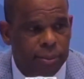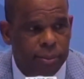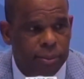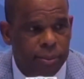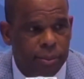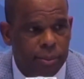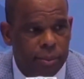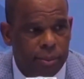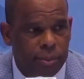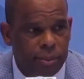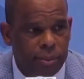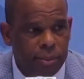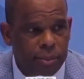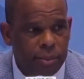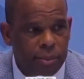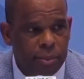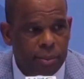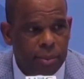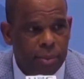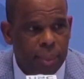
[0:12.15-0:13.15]

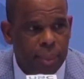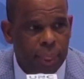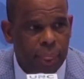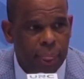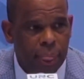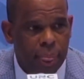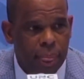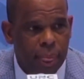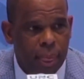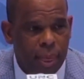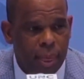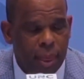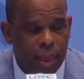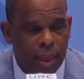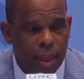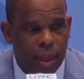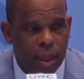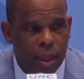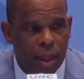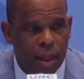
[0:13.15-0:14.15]

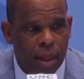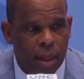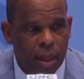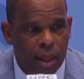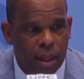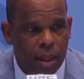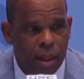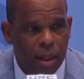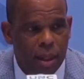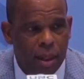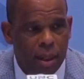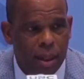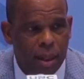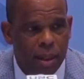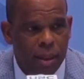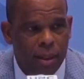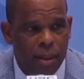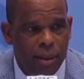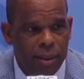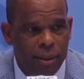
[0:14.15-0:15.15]

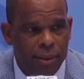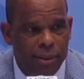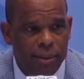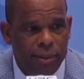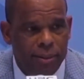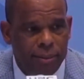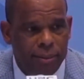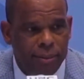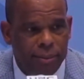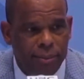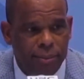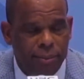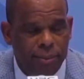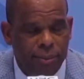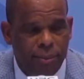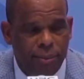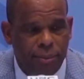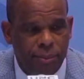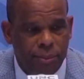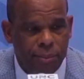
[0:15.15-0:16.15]

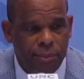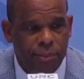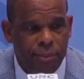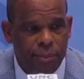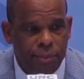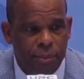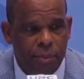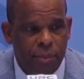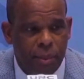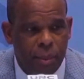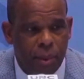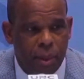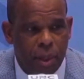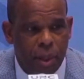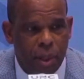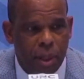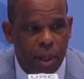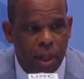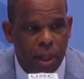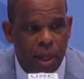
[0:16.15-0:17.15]

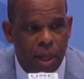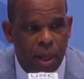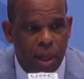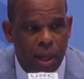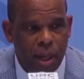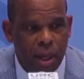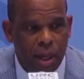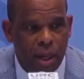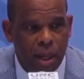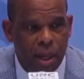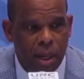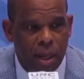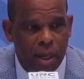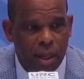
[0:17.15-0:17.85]
(no one is talking)